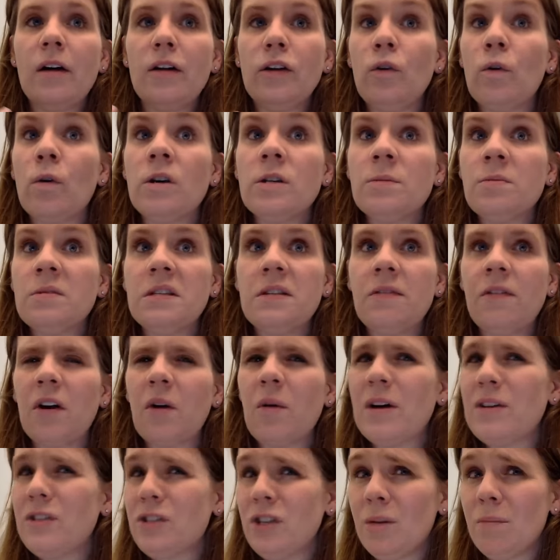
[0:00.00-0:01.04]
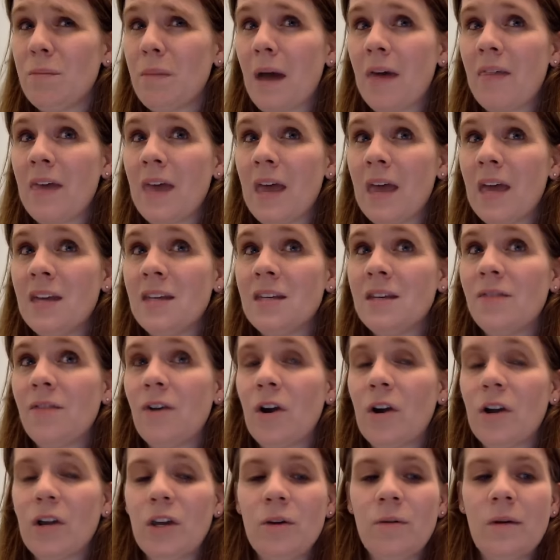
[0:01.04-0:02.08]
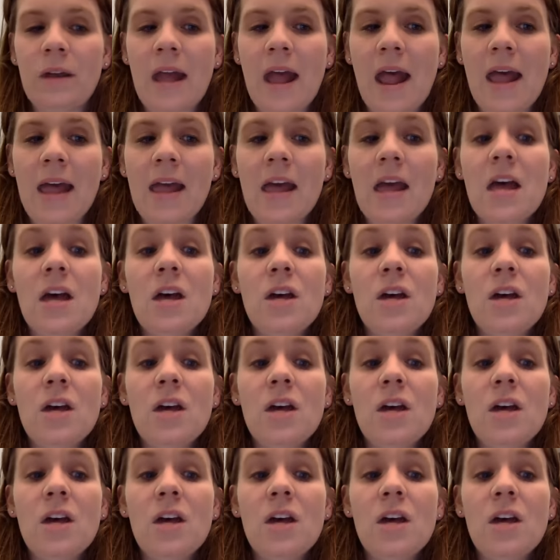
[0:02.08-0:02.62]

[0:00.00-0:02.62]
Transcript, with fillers: your specific question by the end of our Q&A,